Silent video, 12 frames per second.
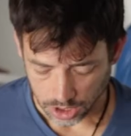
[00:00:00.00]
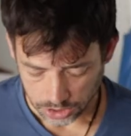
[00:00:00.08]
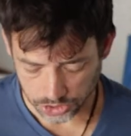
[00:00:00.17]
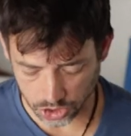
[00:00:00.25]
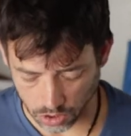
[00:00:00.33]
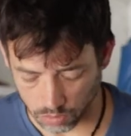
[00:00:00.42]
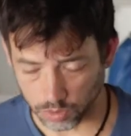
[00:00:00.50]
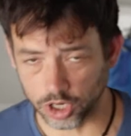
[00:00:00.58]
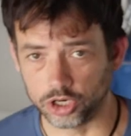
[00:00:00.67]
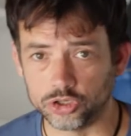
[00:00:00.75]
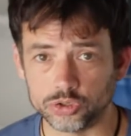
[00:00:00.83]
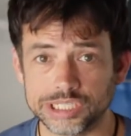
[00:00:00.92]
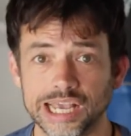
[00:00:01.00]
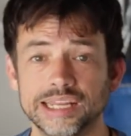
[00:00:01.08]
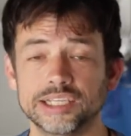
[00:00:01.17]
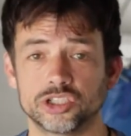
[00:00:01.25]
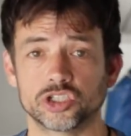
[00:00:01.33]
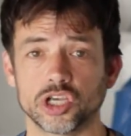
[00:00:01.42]
So we're going to do 10
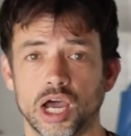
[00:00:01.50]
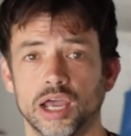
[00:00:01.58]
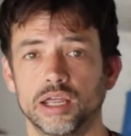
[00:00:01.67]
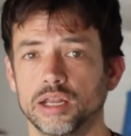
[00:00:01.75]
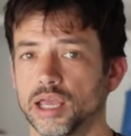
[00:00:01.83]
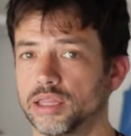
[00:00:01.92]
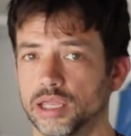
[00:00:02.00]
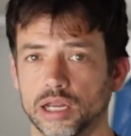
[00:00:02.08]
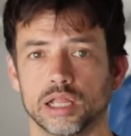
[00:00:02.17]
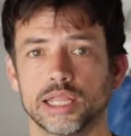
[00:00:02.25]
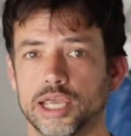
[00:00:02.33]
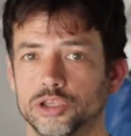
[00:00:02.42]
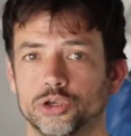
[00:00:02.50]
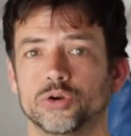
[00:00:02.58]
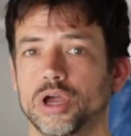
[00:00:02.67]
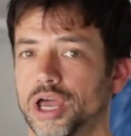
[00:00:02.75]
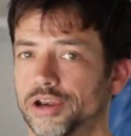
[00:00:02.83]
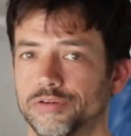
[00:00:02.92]
each side, and then I'll let you
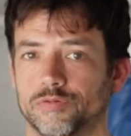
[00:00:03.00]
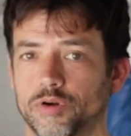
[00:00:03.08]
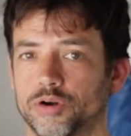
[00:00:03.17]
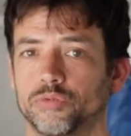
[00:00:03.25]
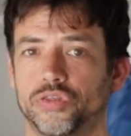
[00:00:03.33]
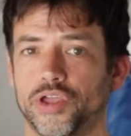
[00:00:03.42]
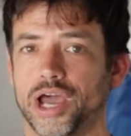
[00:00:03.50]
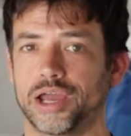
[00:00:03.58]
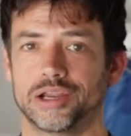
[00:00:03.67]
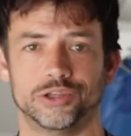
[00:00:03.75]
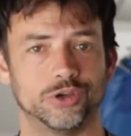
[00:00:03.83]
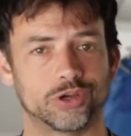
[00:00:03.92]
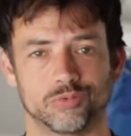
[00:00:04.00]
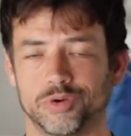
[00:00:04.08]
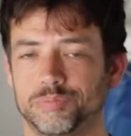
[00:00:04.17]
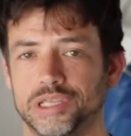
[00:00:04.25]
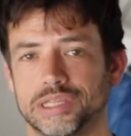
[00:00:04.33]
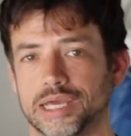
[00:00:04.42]
kind of run with that, and you can
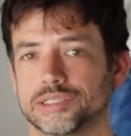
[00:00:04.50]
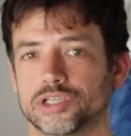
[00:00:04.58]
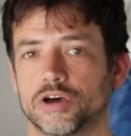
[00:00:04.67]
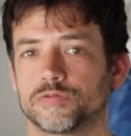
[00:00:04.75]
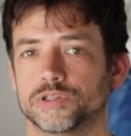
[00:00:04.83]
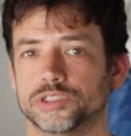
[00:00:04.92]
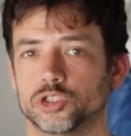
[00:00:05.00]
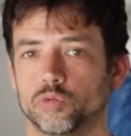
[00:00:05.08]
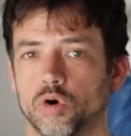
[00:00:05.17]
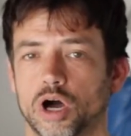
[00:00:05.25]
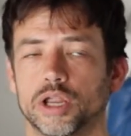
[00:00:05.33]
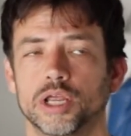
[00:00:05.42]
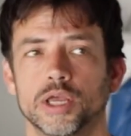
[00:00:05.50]
repeat that as often as you want.